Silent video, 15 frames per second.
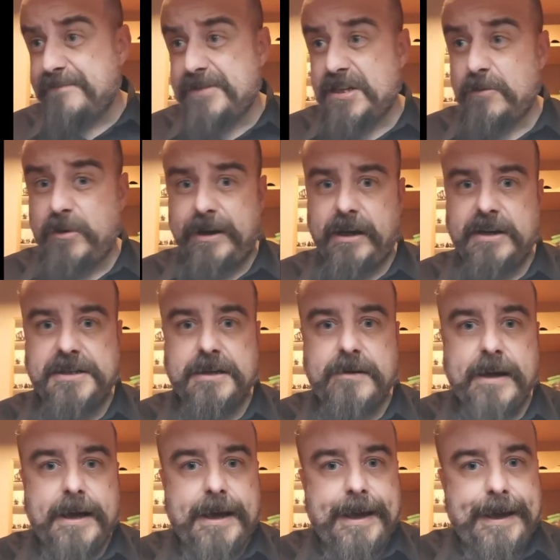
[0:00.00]
So what I'm going
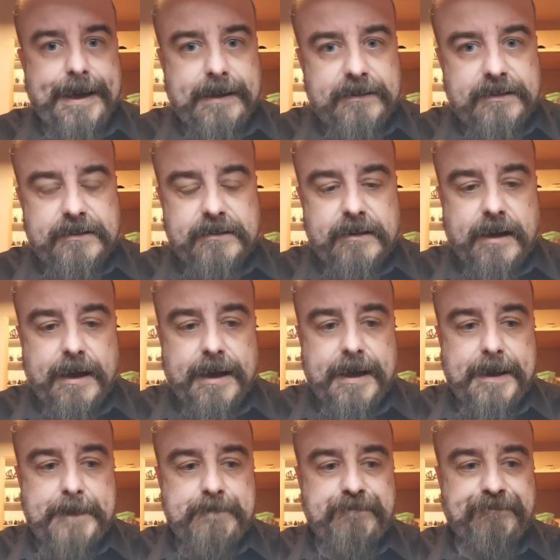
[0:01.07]
to do is
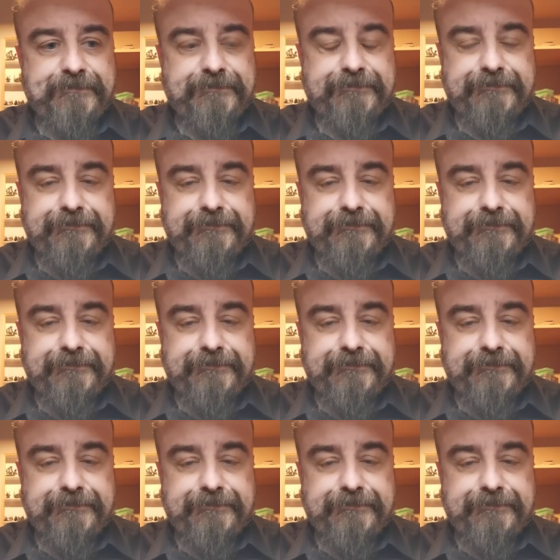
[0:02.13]
um,